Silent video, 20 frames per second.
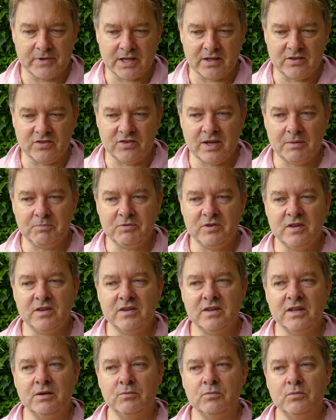accepted,
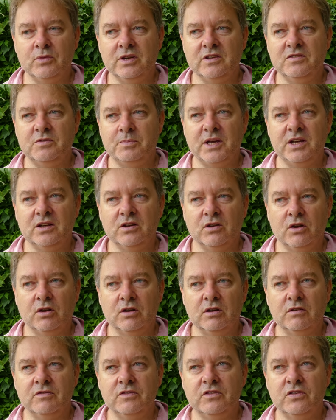then we spend a
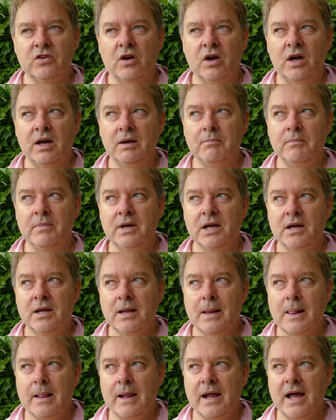lot of time
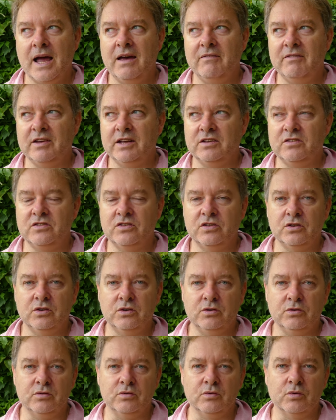having
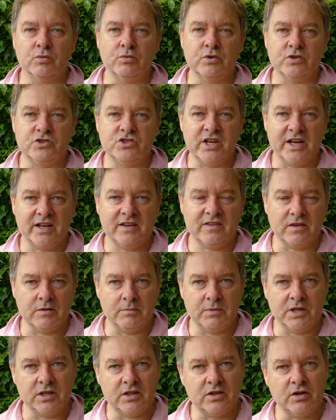to reject
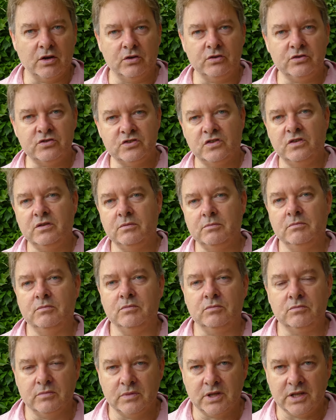them and coach them
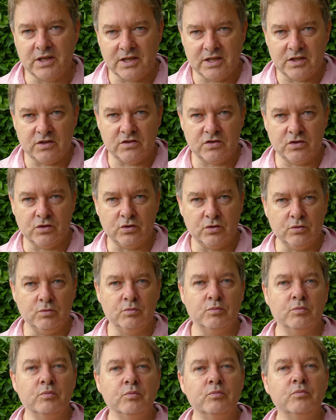into
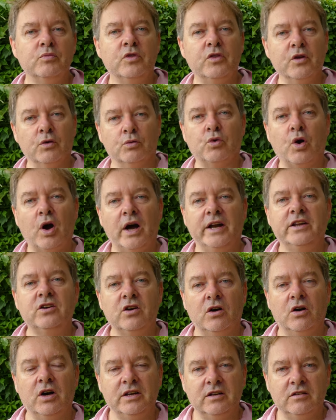the right
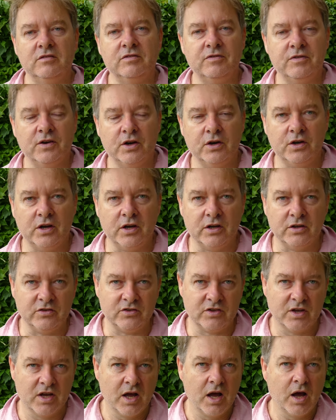kind of
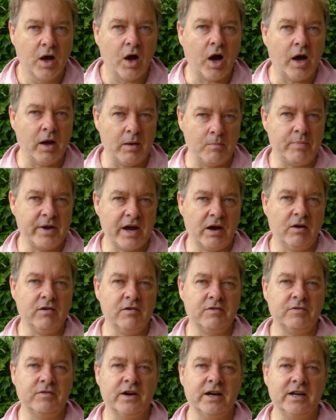photos. I am
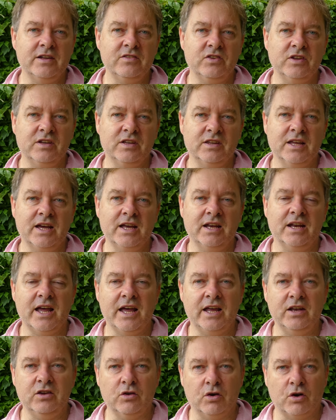paraphrasing that
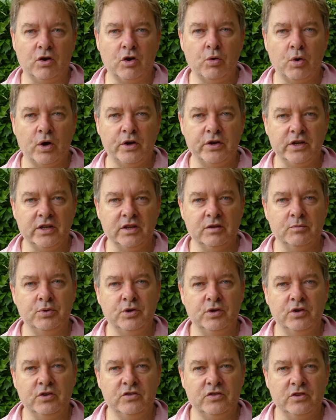and not quoting the
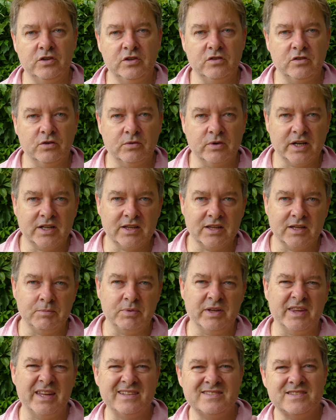person directly,
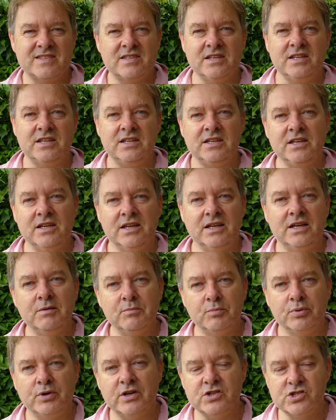but that's the
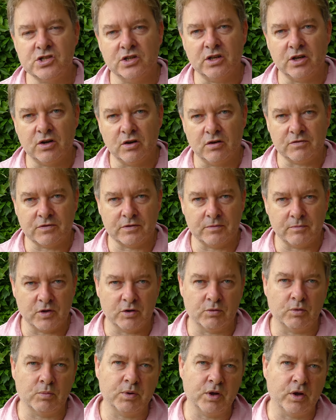impression I got from
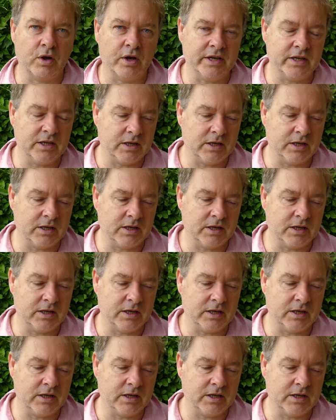the reply